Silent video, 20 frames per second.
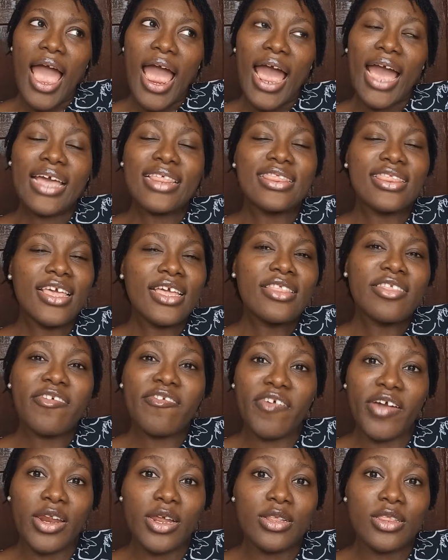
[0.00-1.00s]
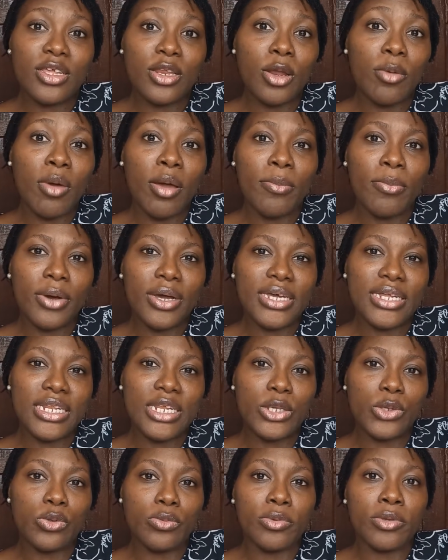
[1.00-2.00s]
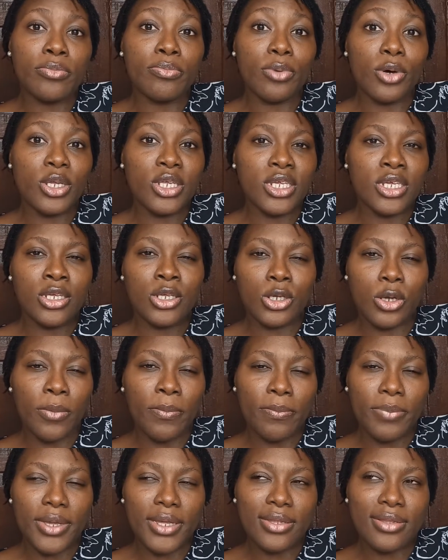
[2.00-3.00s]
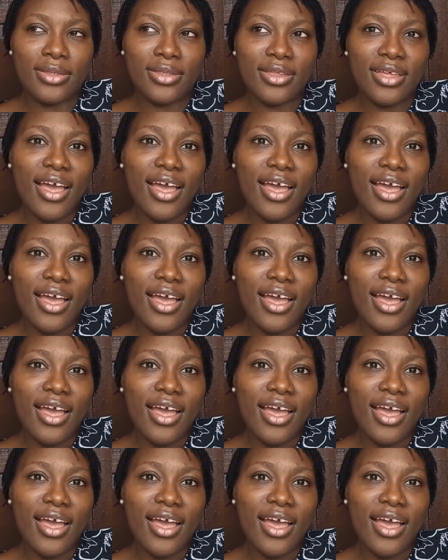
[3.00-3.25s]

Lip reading: I think the final thing on my bucket list would be bungee jumping.